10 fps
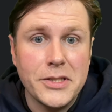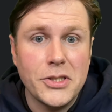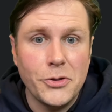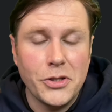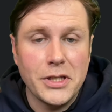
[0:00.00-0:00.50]

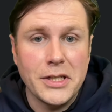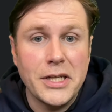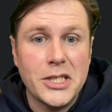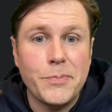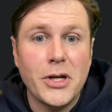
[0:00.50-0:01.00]
so you can
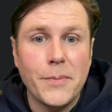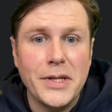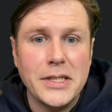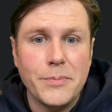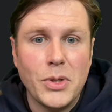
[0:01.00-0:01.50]

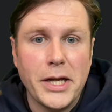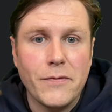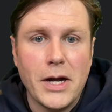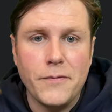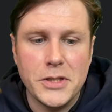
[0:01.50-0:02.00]
experiment and play
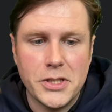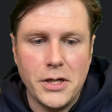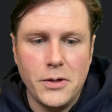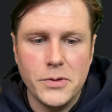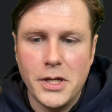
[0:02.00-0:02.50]
around with this code.